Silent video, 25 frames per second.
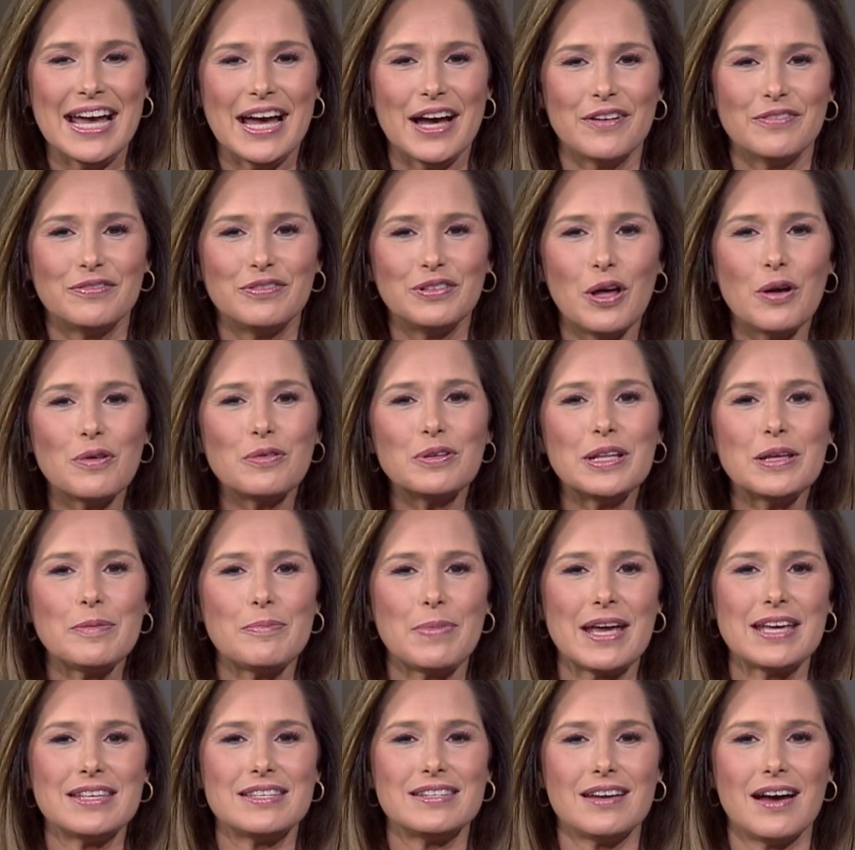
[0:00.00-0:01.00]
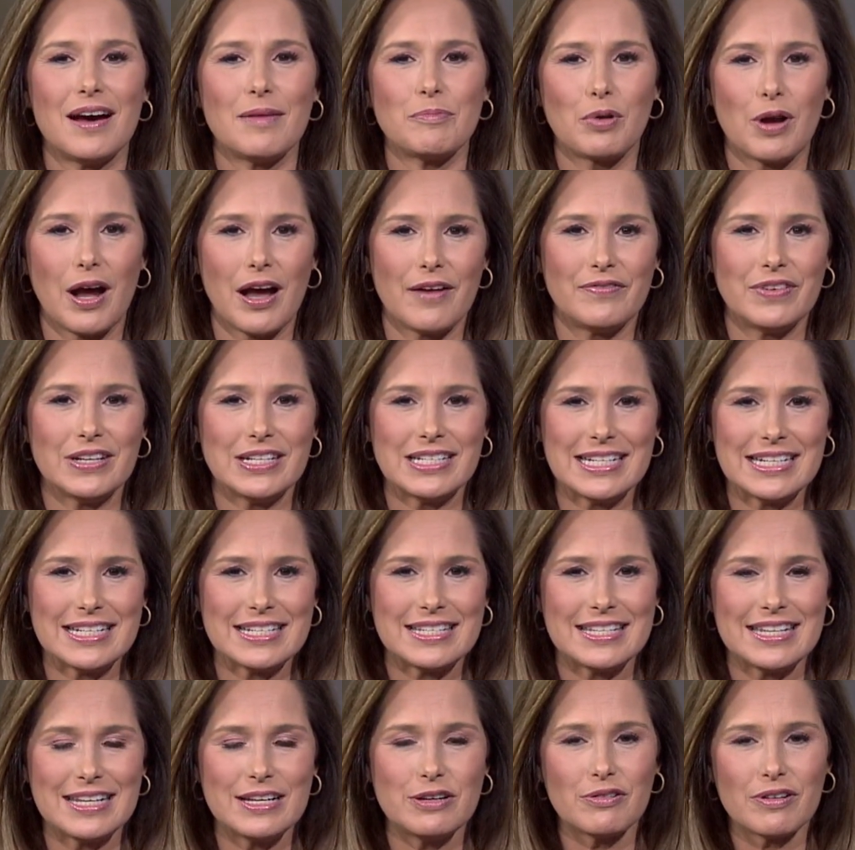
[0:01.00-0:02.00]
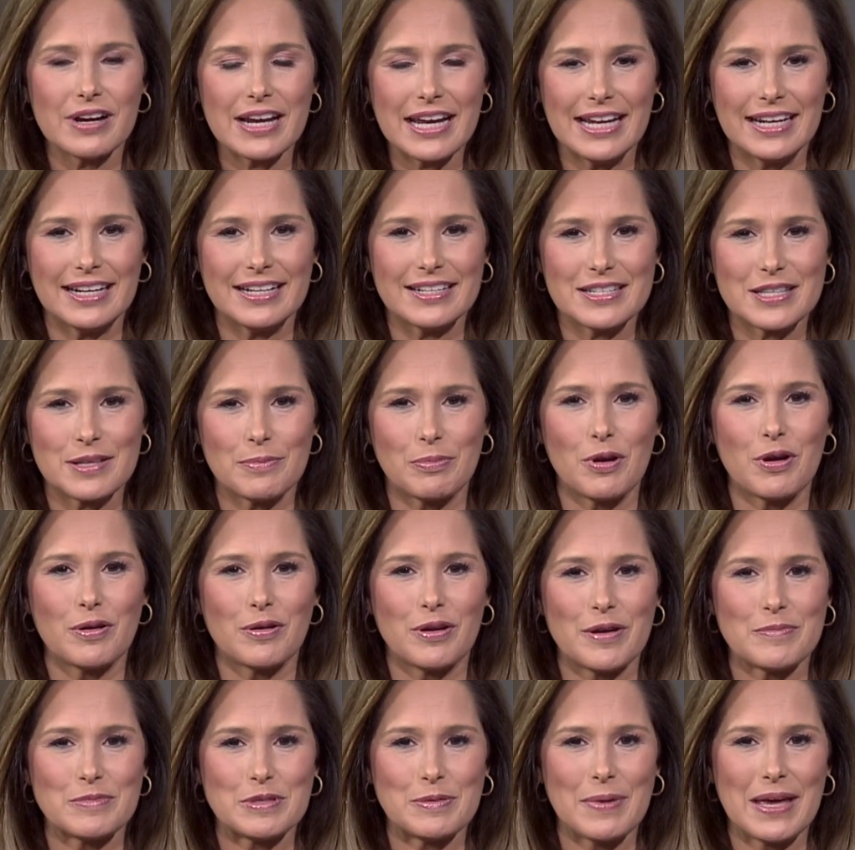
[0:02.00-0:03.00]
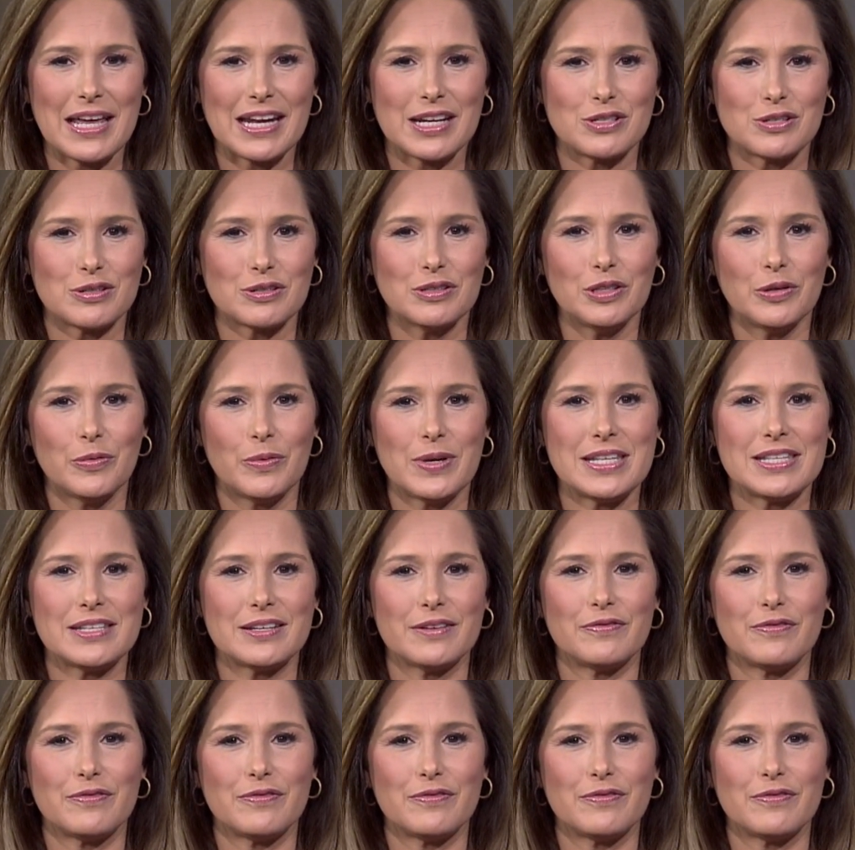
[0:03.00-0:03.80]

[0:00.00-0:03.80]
of locally based nonprofit D.C. Greens. The program's manager, Luisa